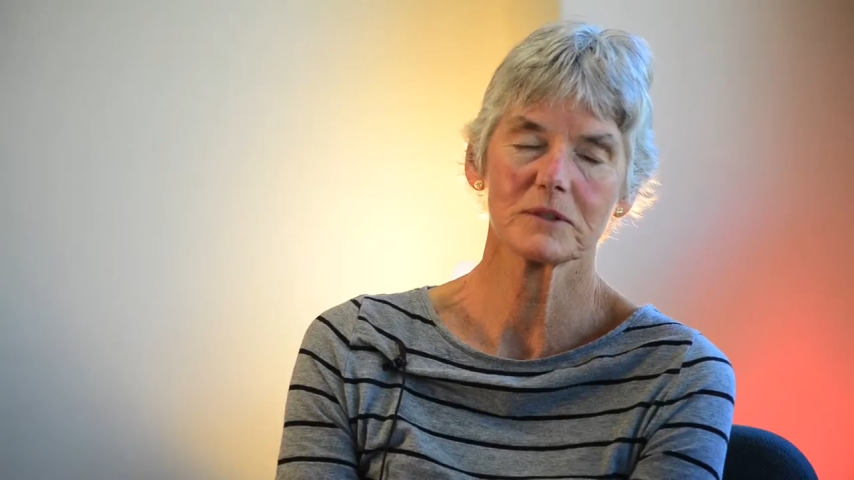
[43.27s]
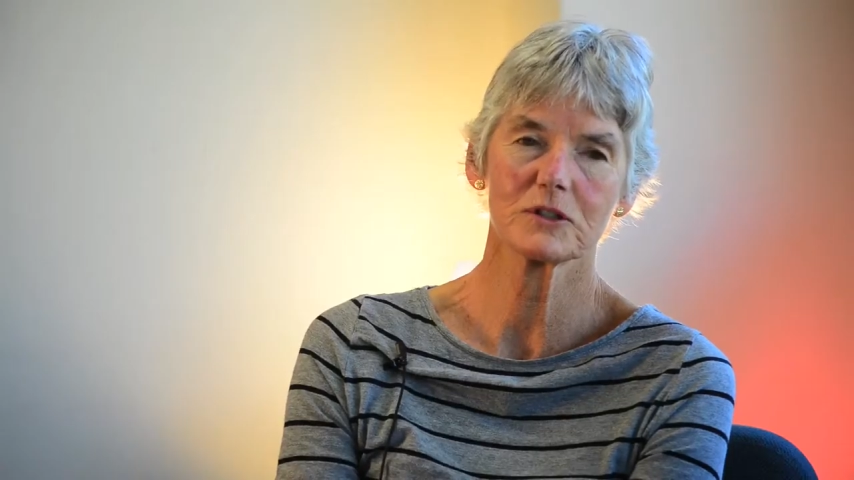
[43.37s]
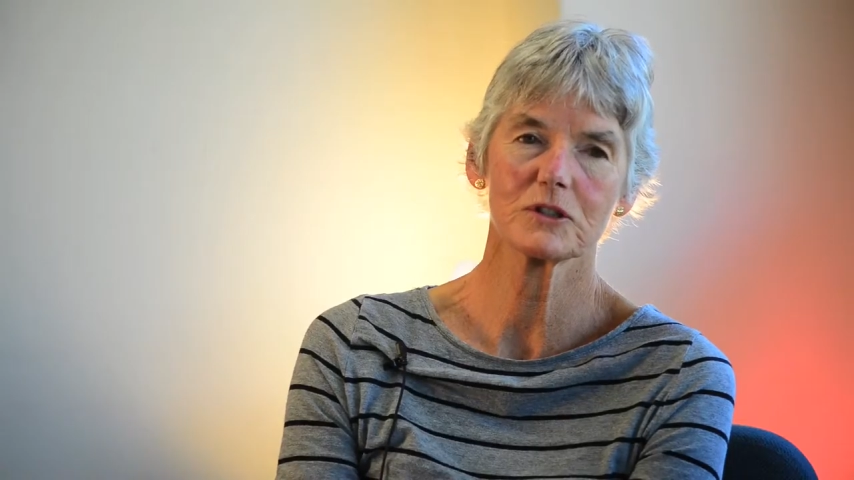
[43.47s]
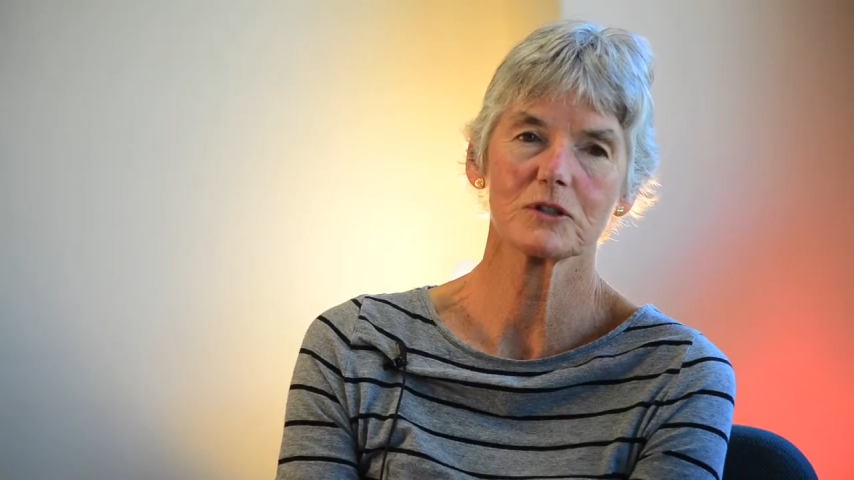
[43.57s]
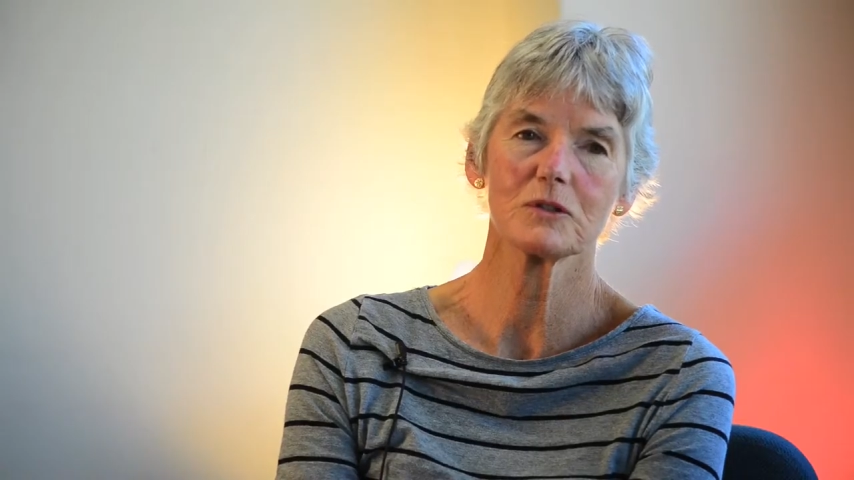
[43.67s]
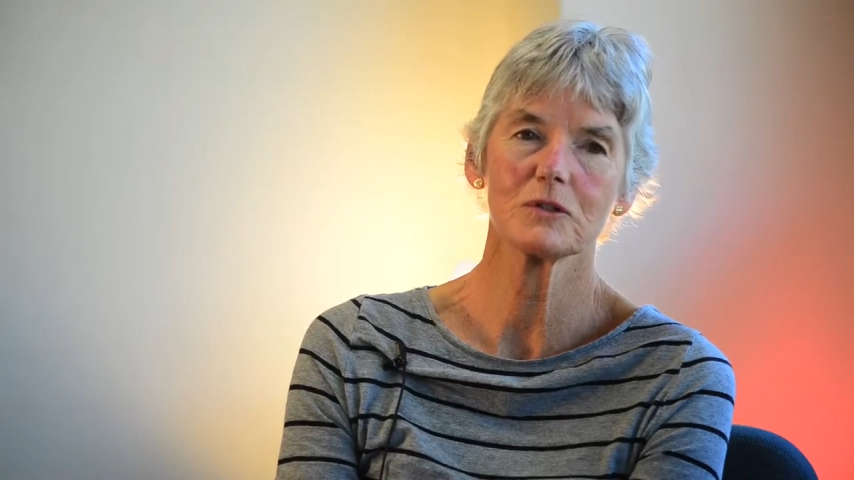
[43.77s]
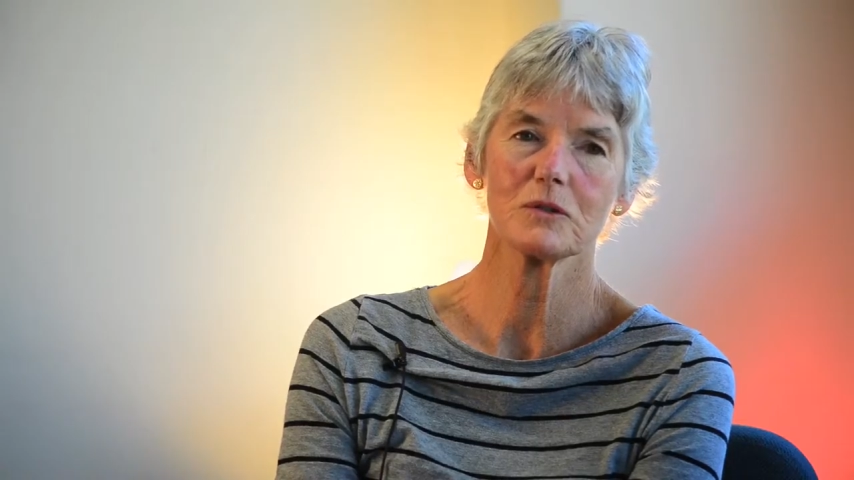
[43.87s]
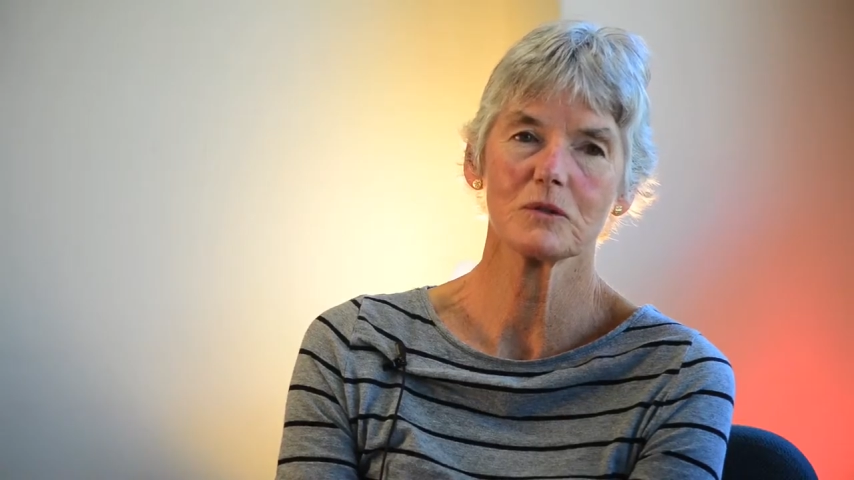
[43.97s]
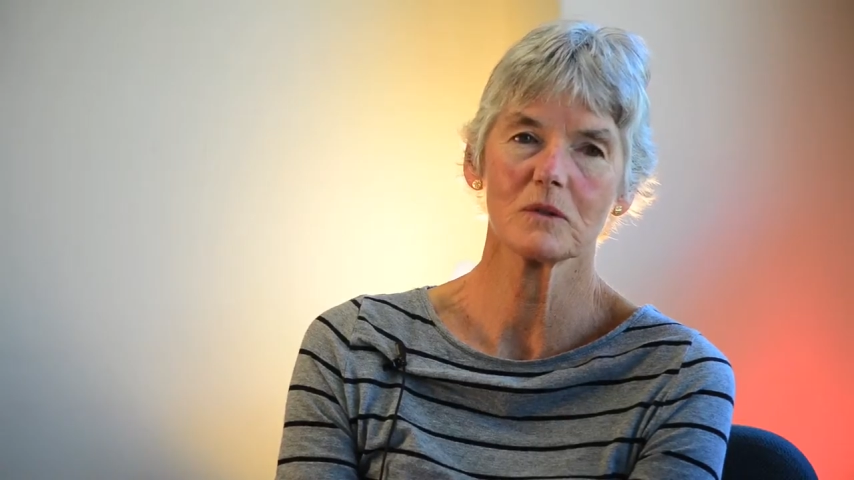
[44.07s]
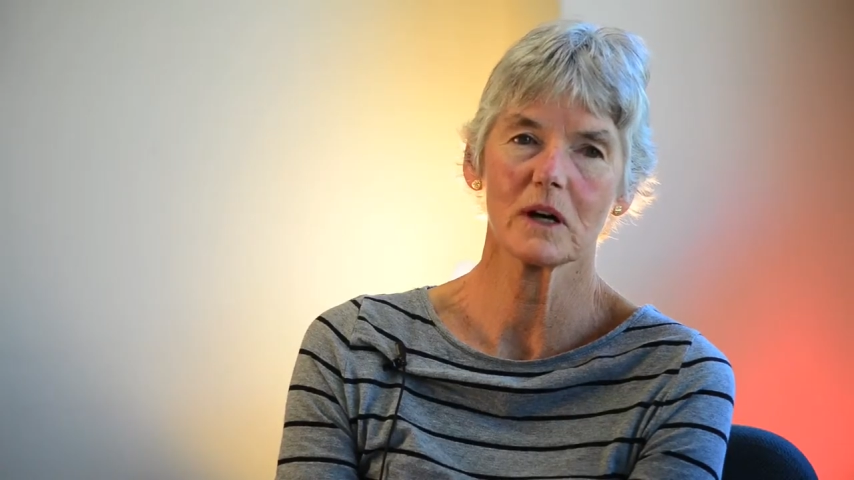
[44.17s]

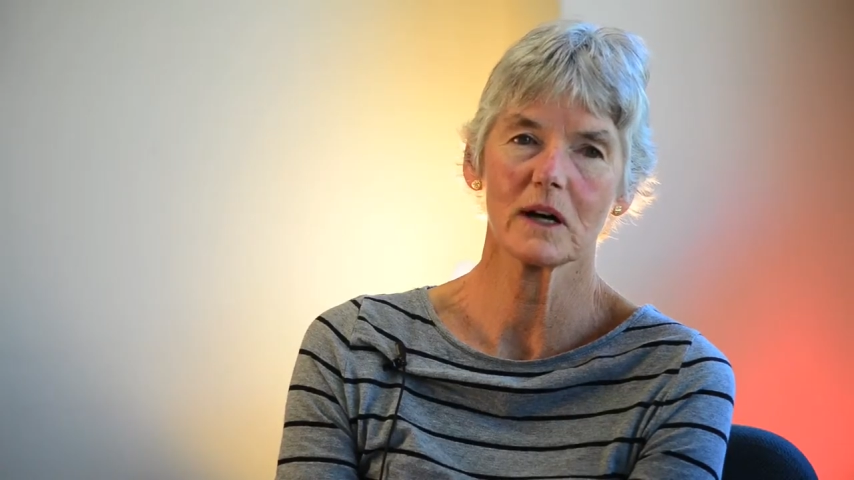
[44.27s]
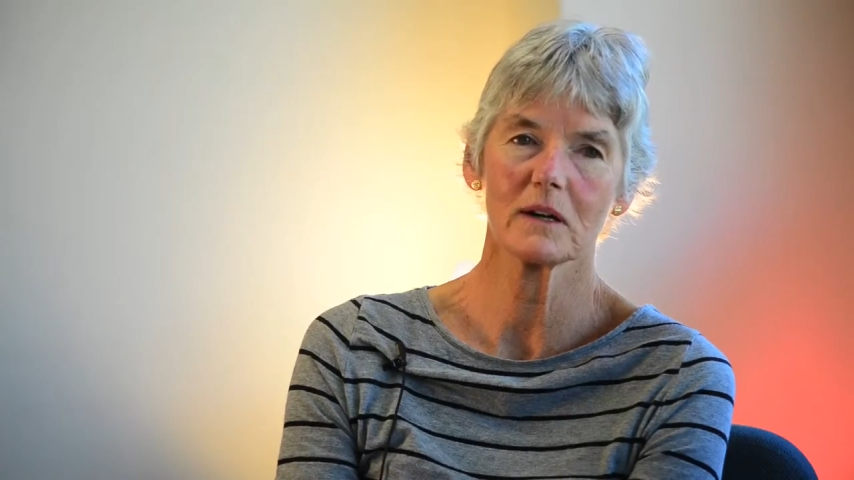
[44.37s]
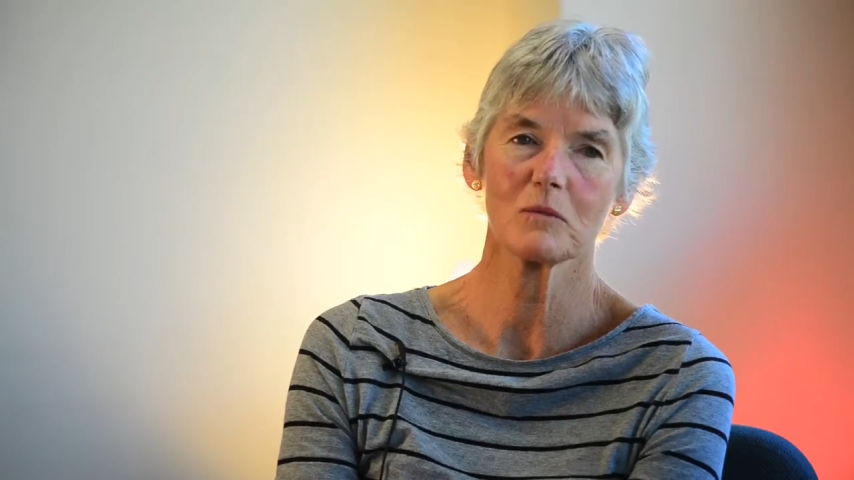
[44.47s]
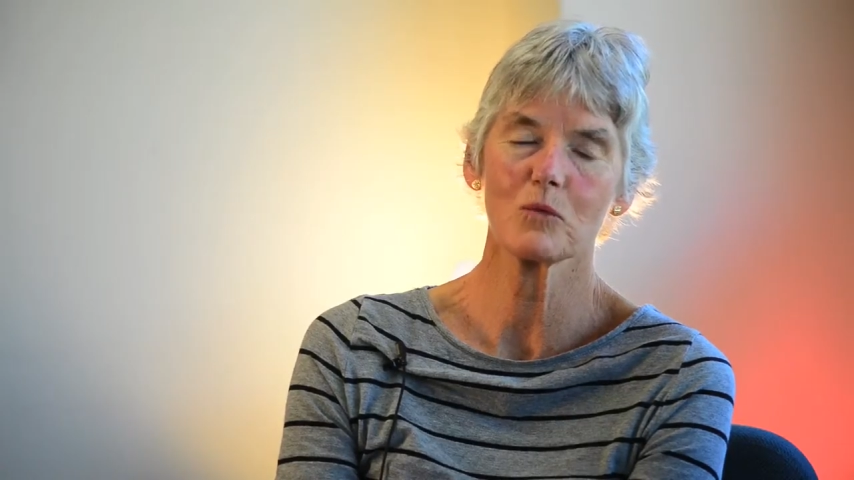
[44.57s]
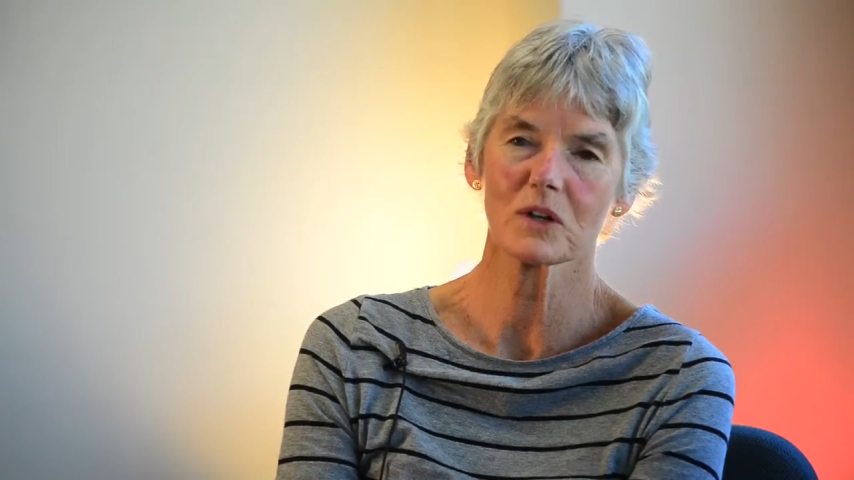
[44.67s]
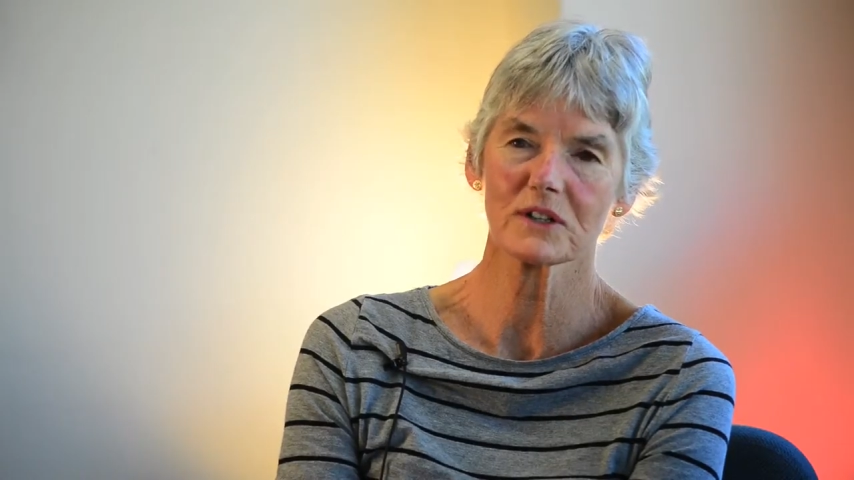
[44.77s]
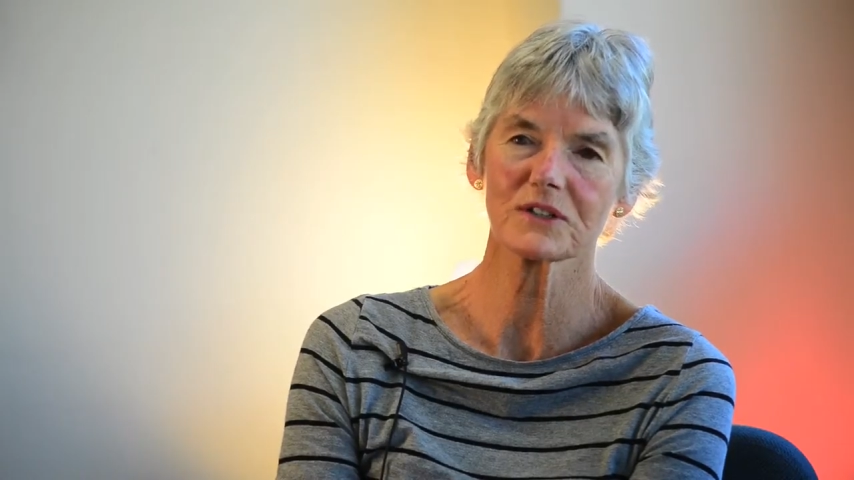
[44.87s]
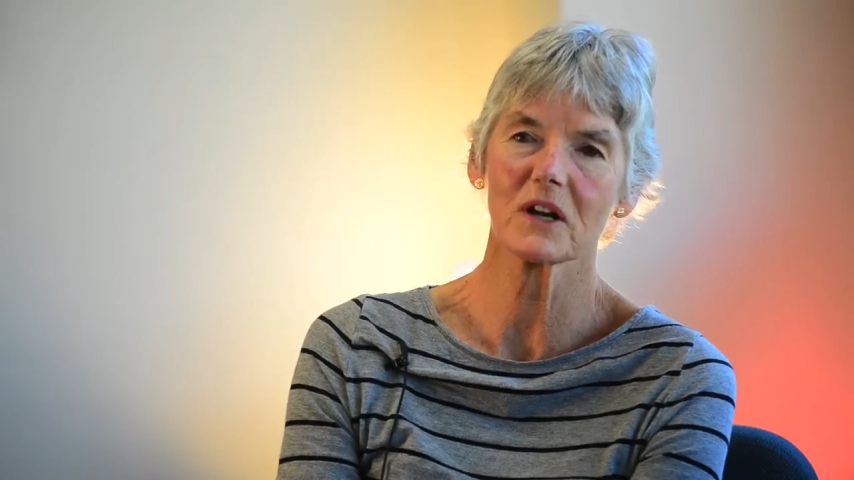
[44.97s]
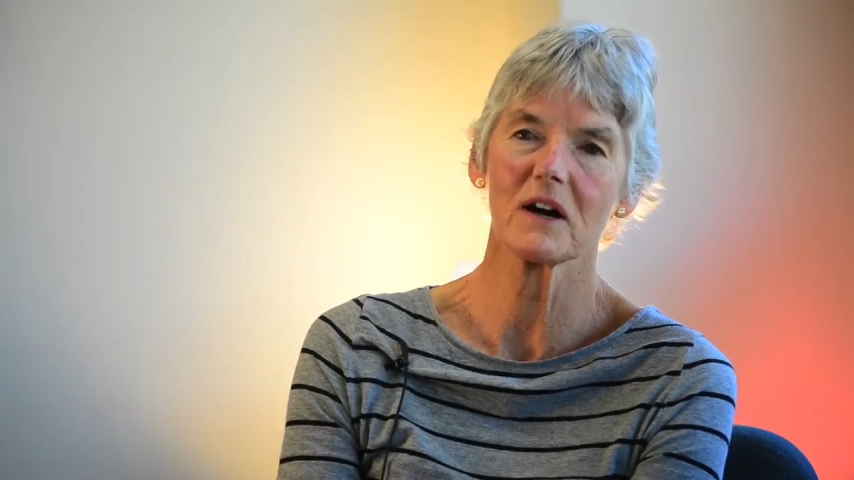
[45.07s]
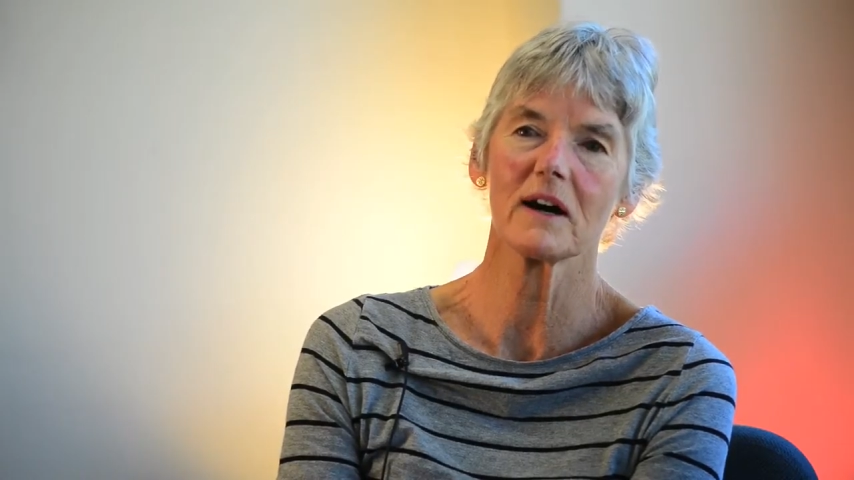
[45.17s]
to uh,
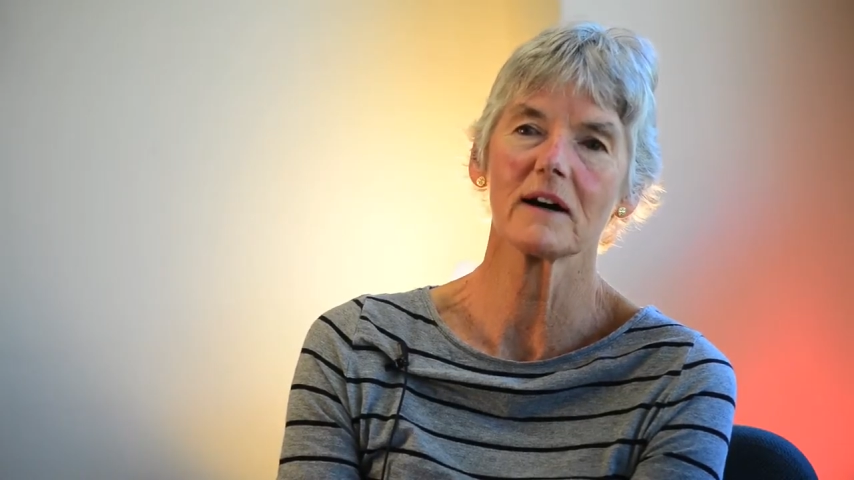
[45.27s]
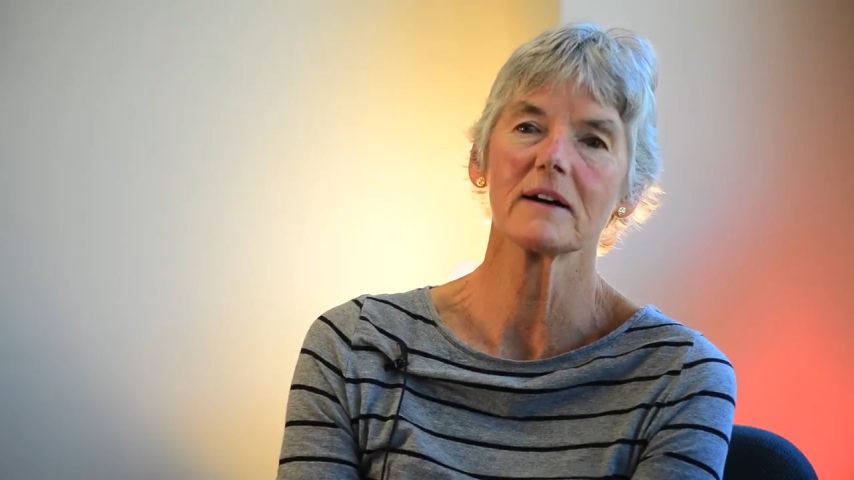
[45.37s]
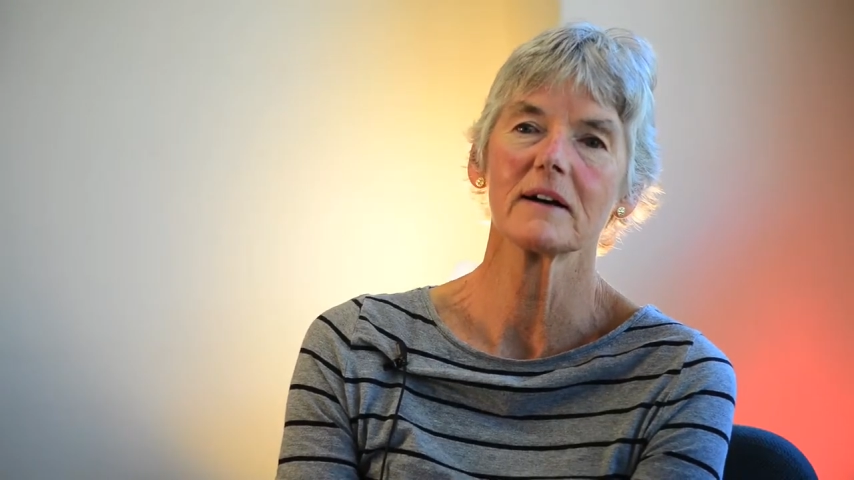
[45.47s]
Warsaw